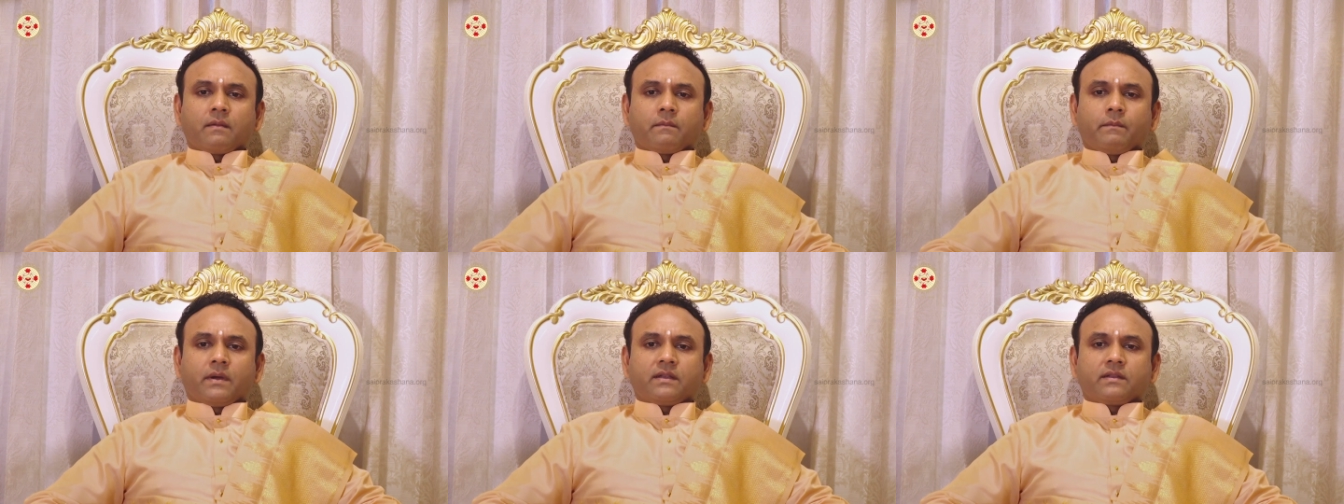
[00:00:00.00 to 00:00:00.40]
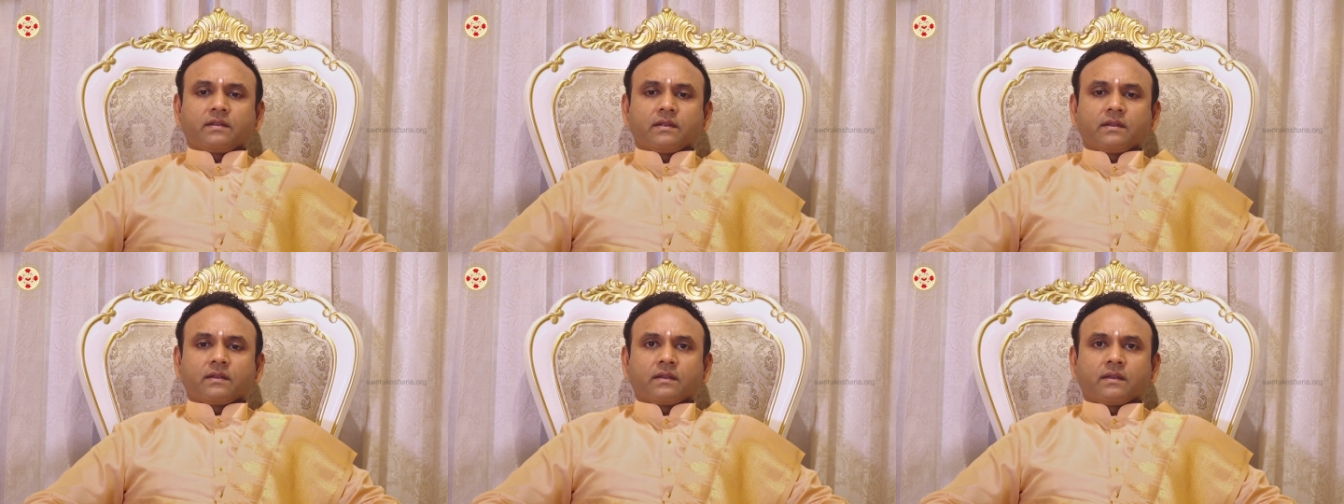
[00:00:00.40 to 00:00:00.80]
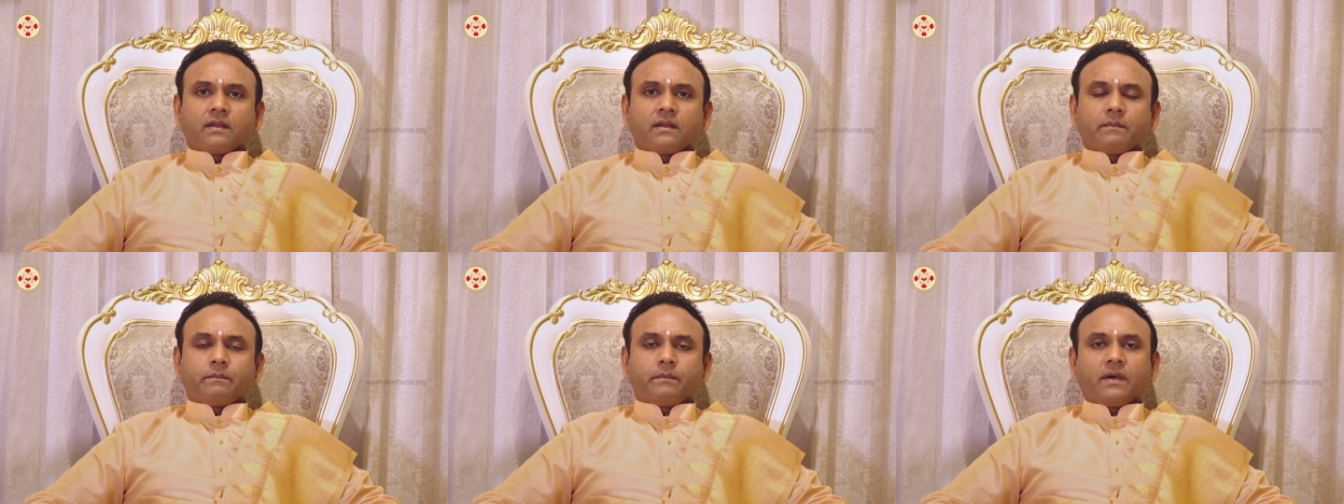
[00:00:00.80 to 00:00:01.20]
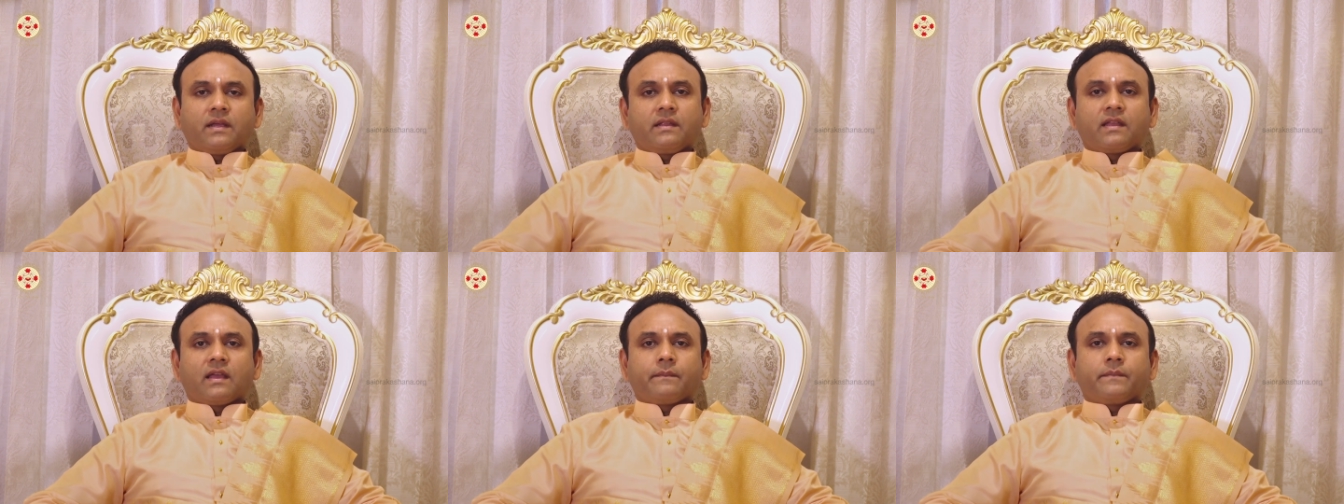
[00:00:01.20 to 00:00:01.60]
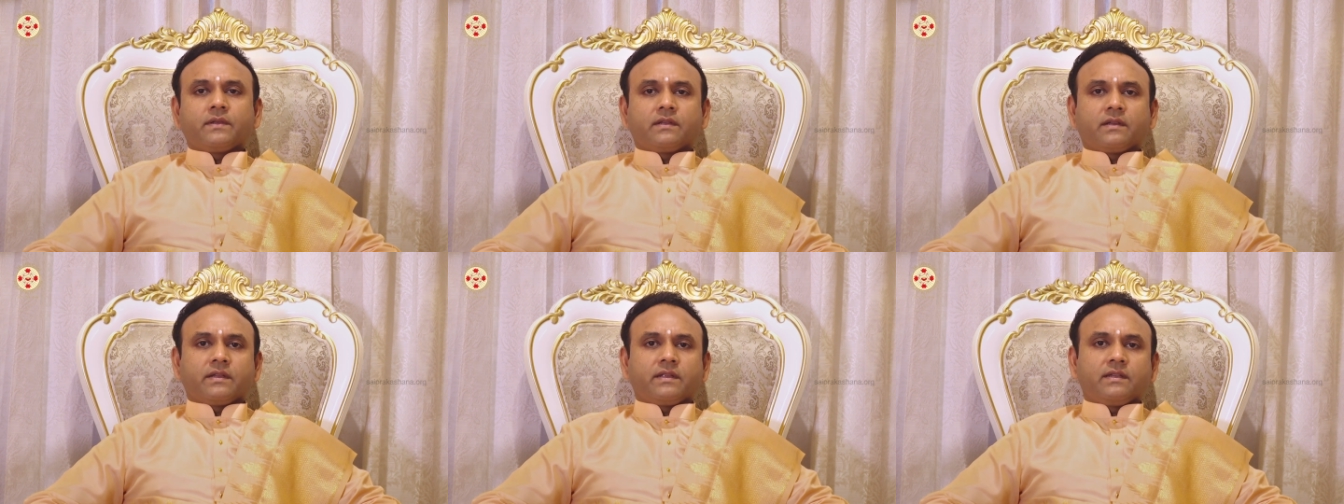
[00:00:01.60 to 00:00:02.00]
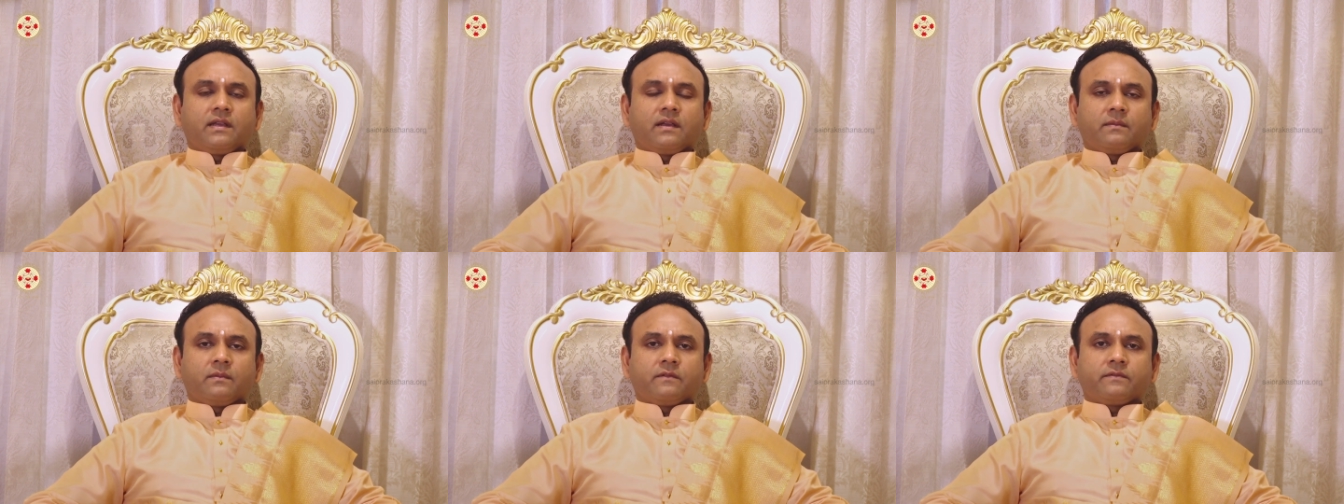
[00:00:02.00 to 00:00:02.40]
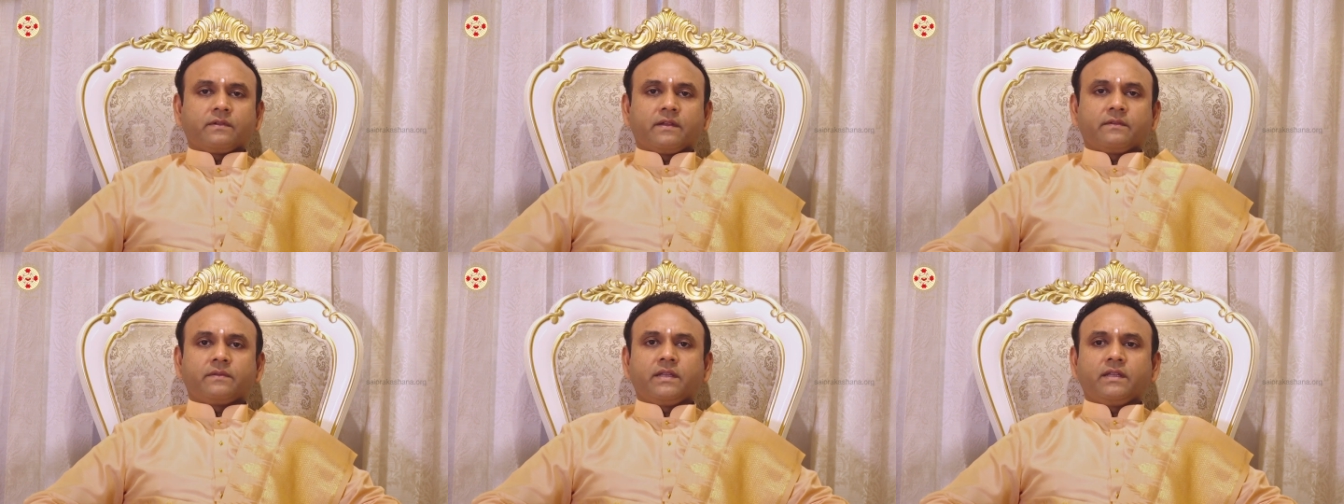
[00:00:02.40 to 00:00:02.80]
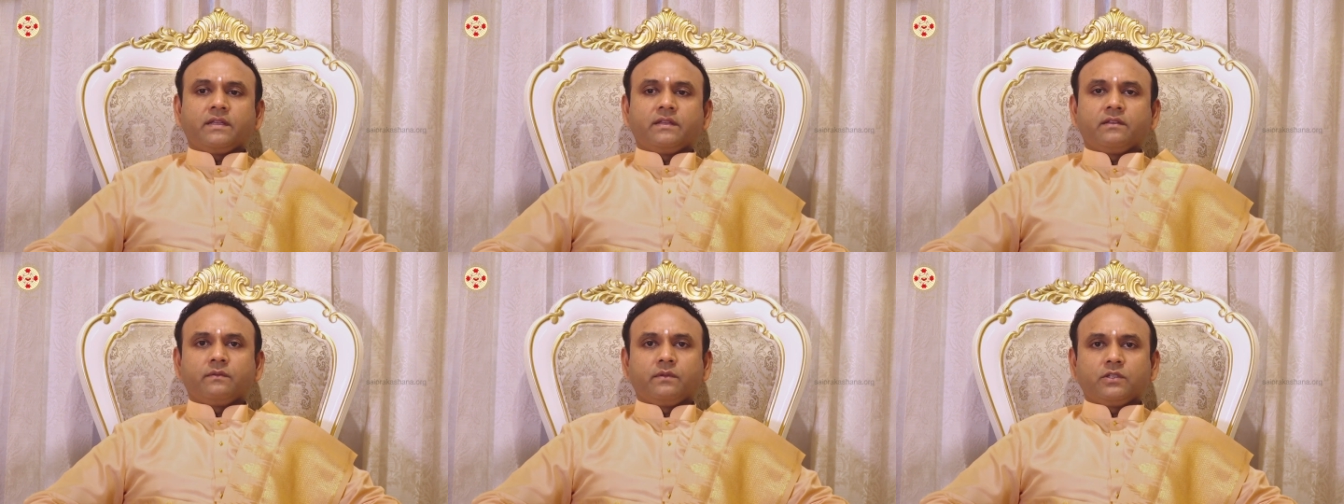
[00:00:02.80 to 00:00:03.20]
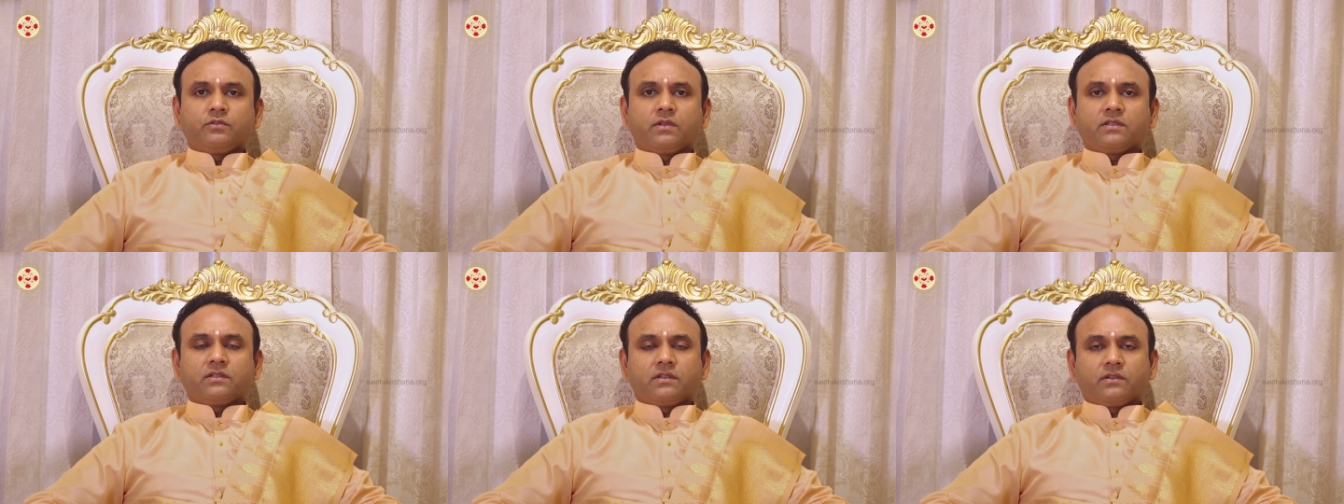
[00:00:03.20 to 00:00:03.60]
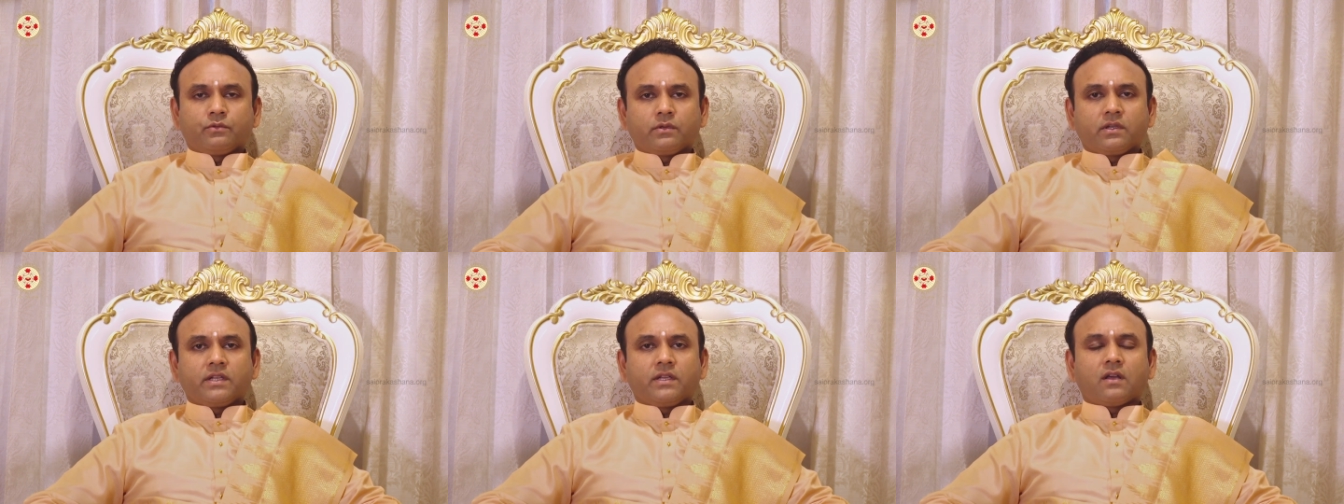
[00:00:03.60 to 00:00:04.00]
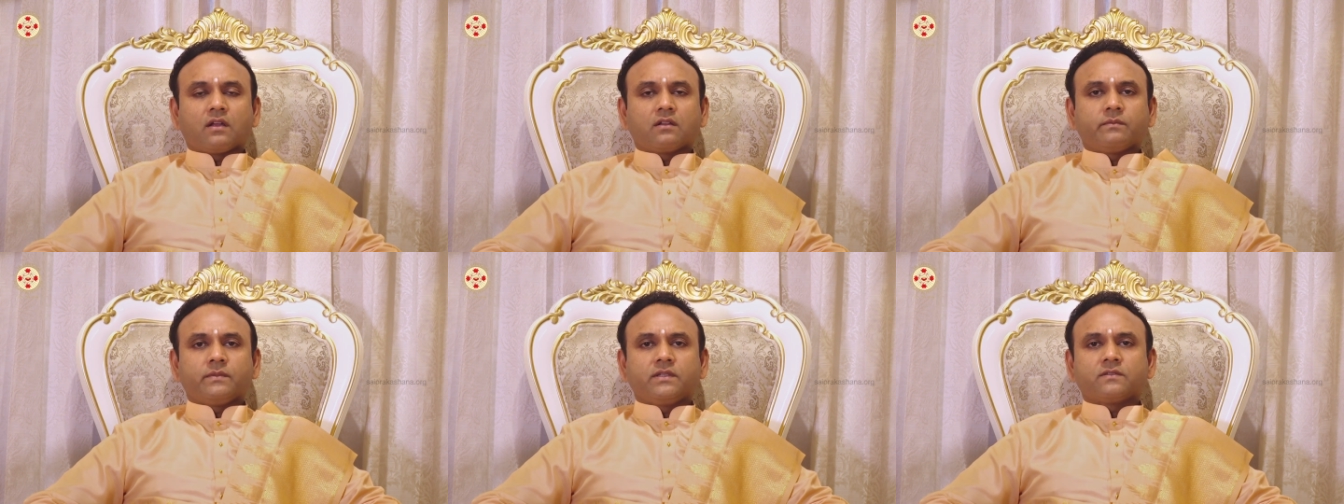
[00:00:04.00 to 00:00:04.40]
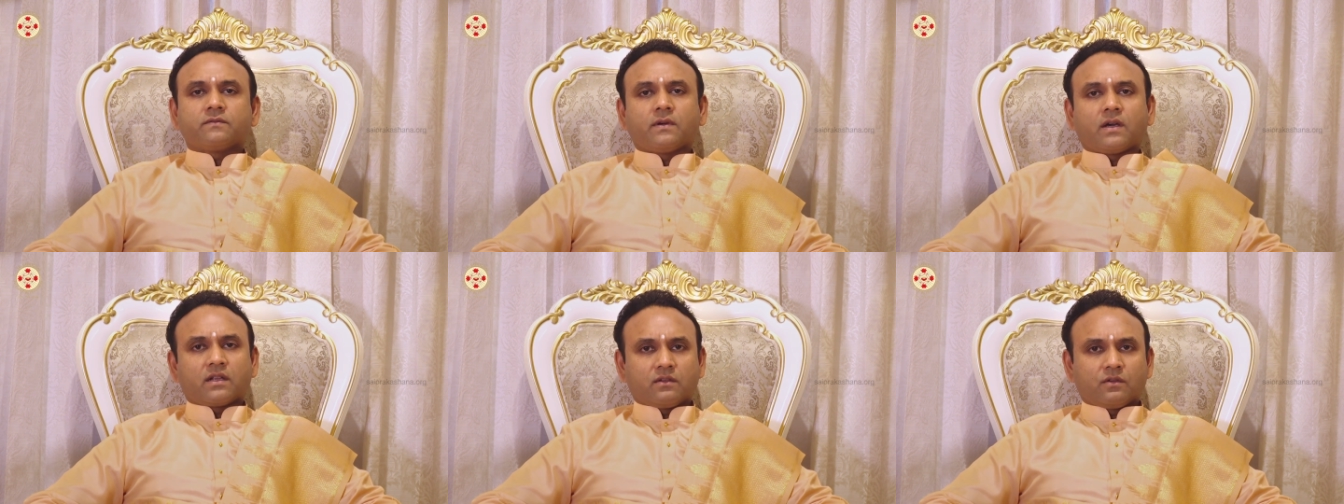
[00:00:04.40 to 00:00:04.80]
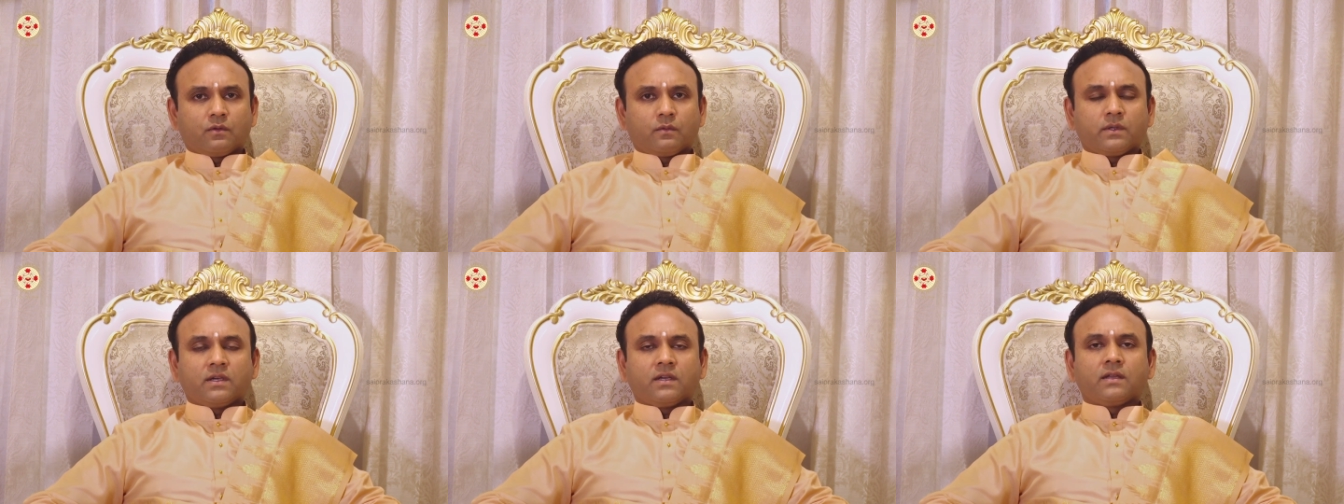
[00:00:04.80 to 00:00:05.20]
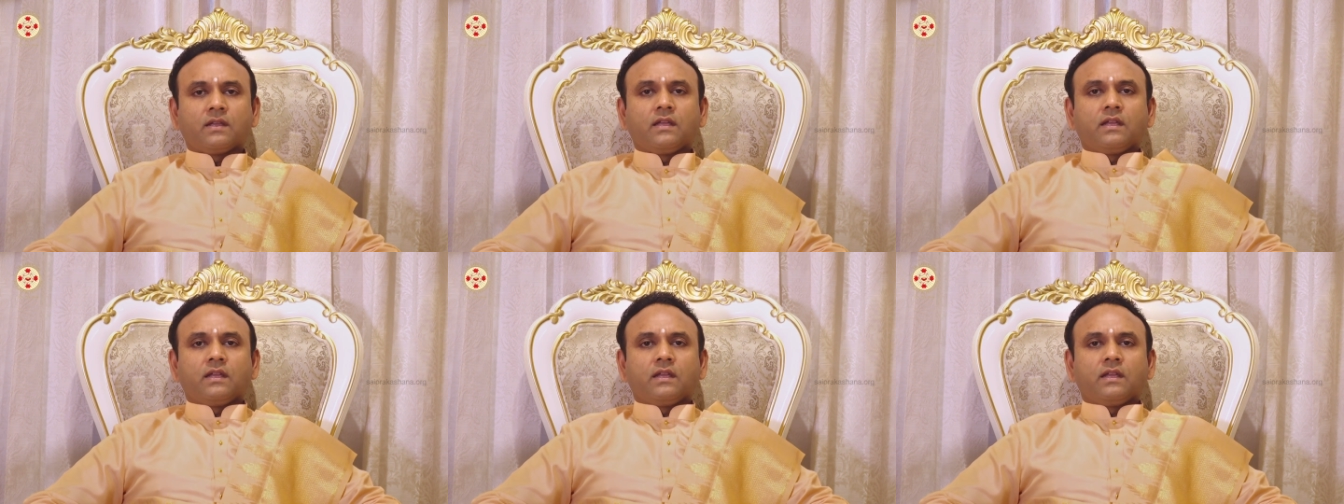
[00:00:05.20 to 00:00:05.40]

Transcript: But per capita income of every individual in the rural economy is far lower